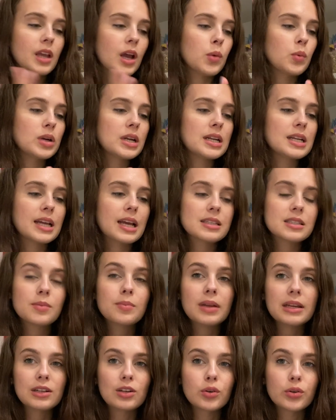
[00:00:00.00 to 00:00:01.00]
I wanted to get some
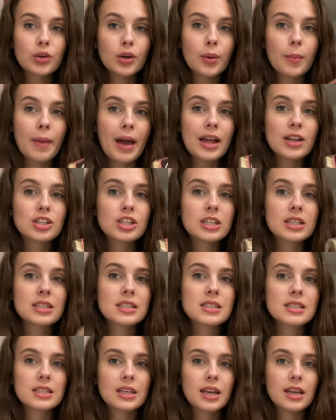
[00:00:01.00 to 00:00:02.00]
like longer
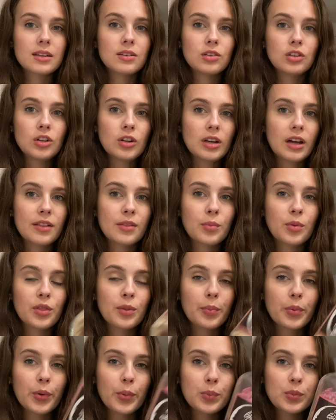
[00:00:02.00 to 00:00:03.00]
matches, and you light them on the
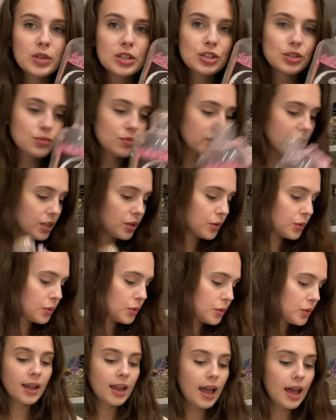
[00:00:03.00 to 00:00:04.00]
bottom, which is really cool.